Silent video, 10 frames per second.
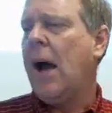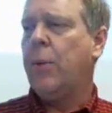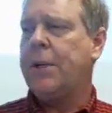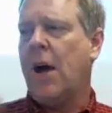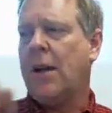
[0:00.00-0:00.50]

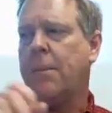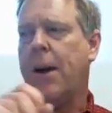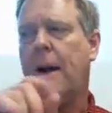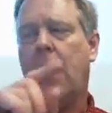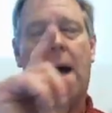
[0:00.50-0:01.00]
we talked
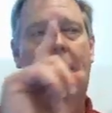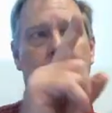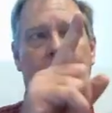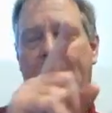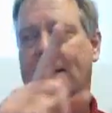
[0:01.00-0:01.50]
about
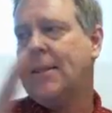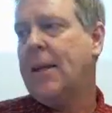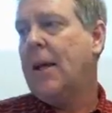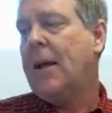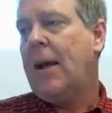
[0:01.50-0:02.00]
iPads,
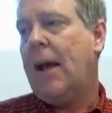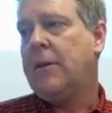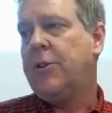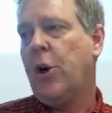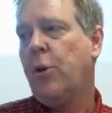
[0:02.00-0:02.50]

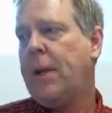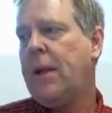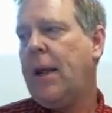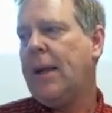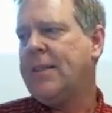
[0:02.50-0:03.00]
and
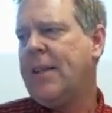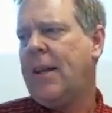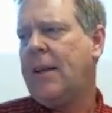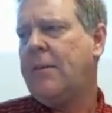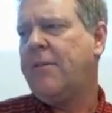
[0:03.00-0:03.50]
Joby is
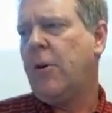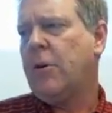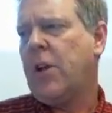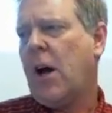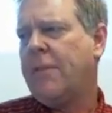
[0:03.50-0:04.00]
sending
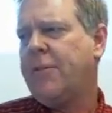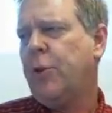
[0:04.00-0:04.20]
folks off to a